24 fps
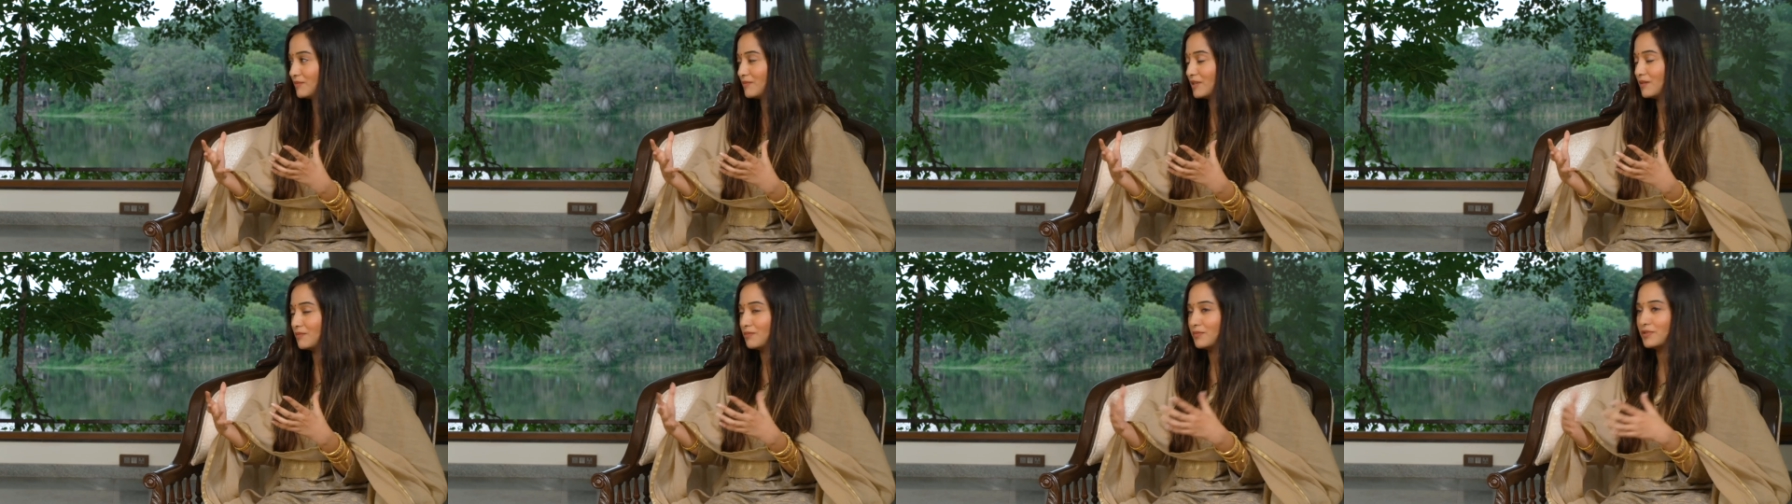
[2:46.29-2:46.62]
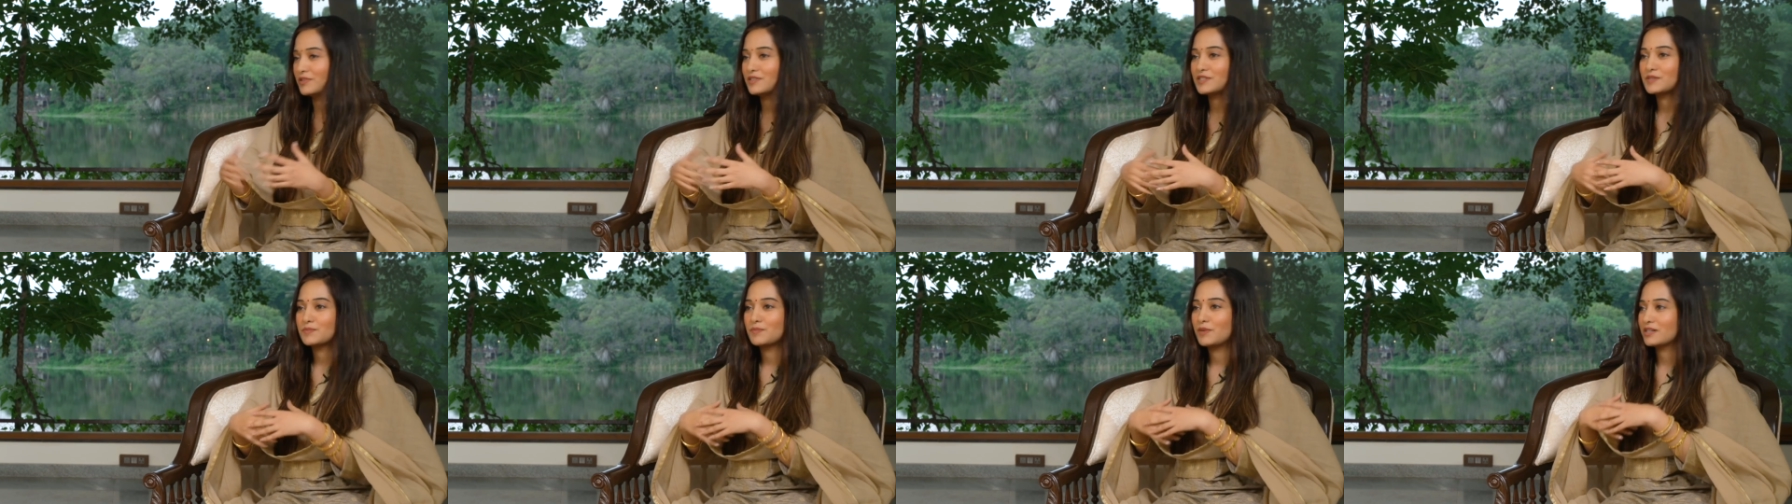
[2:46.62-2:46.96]

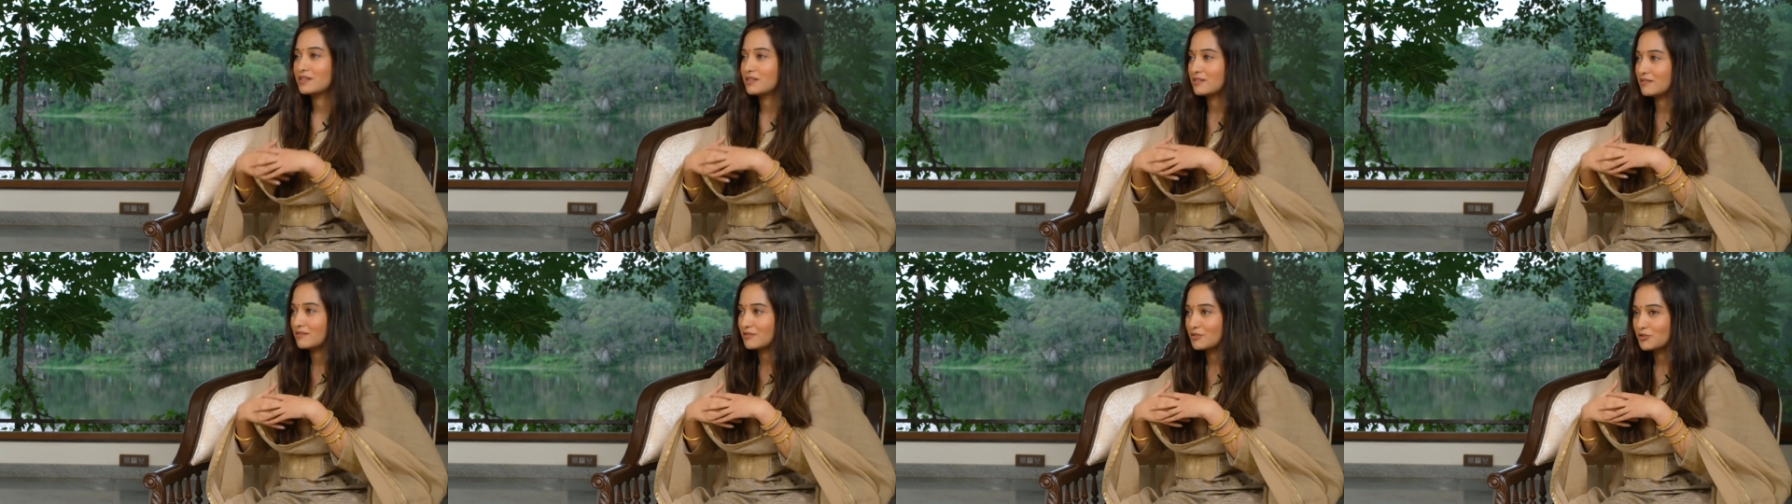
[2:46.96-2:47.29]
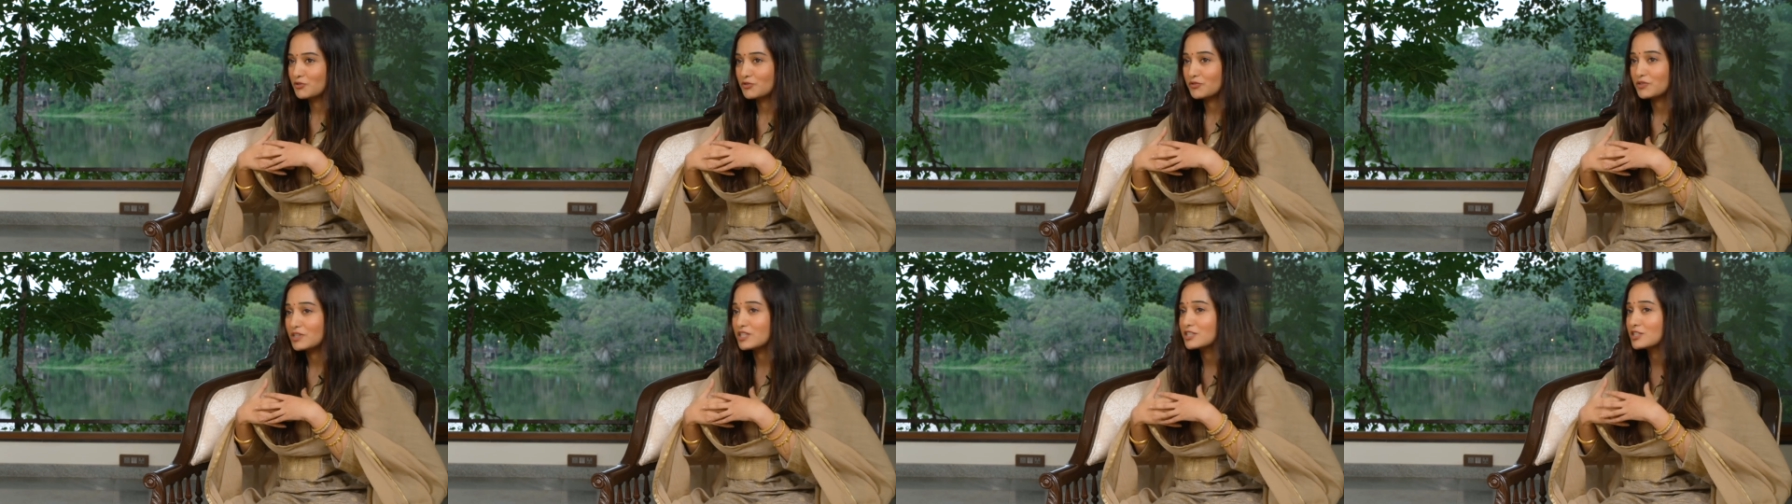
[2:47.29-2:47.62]
members but
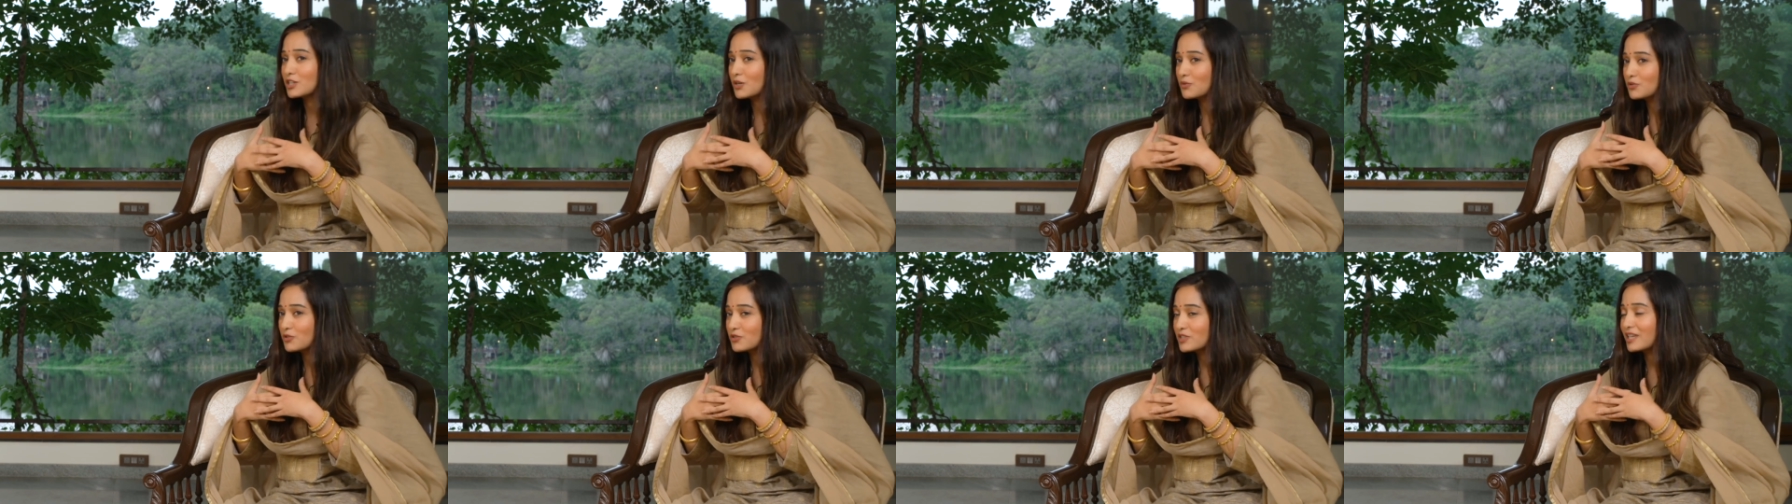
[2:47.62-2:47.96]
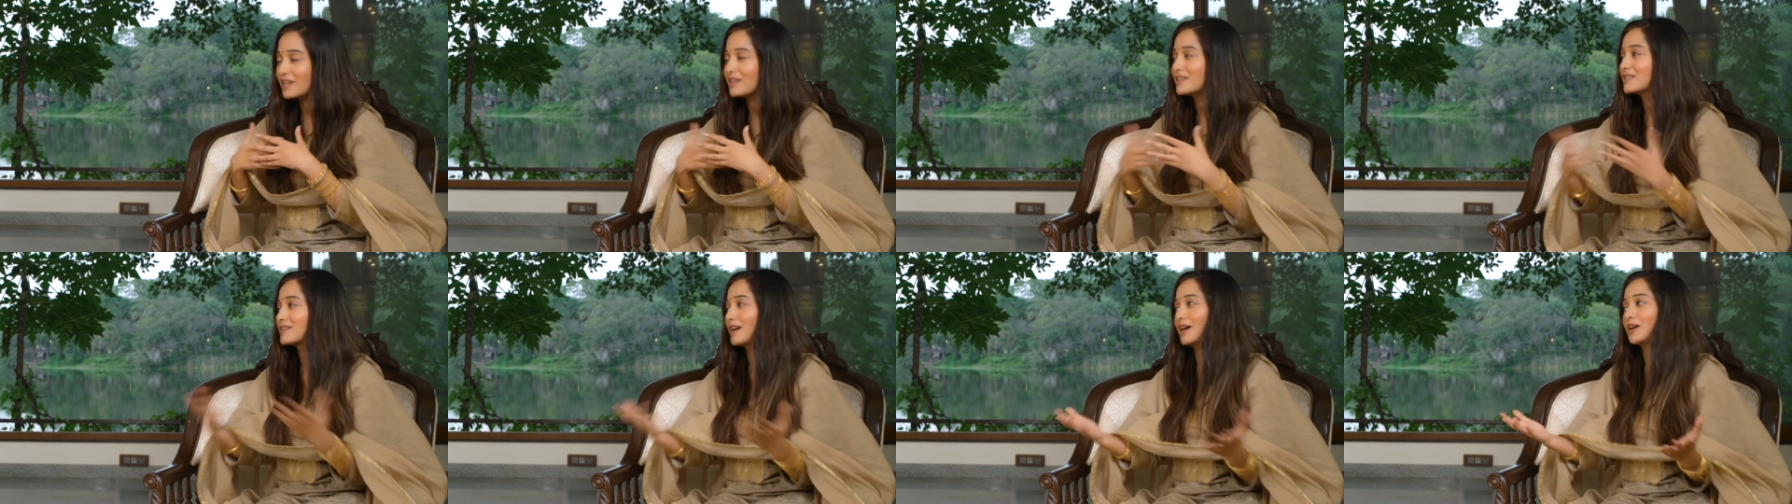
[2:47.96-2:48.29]
to reach out to the
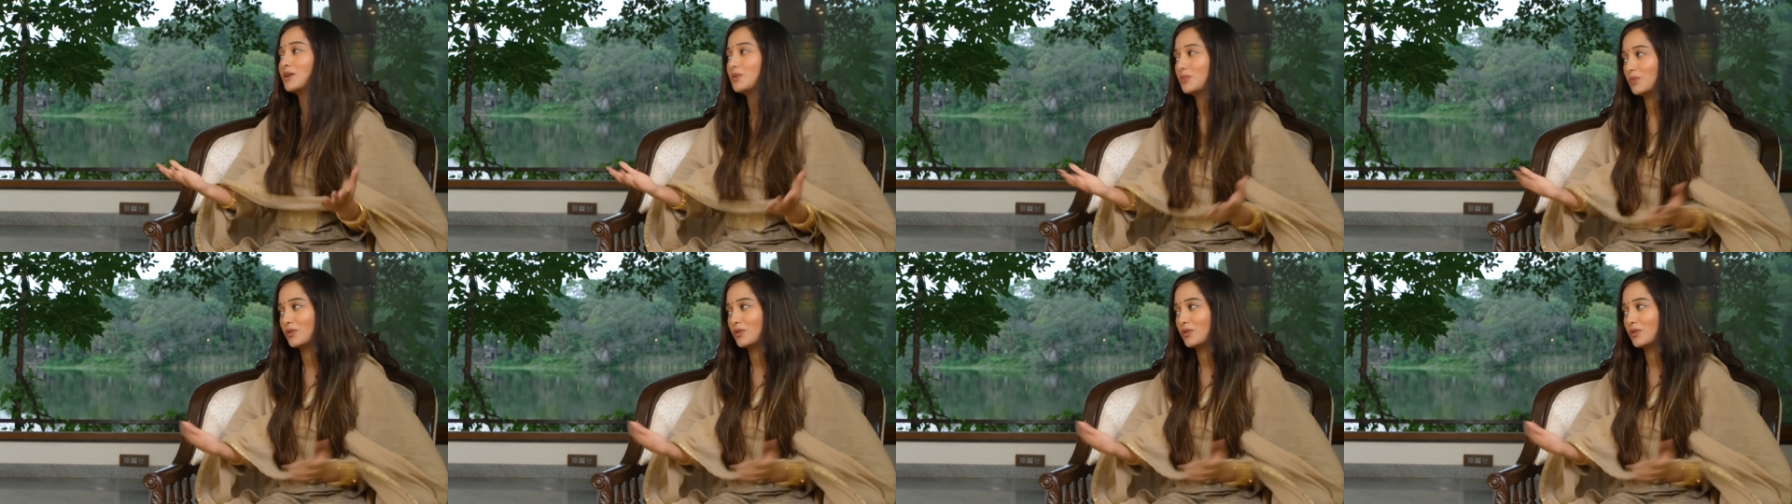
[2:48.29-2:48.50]
entire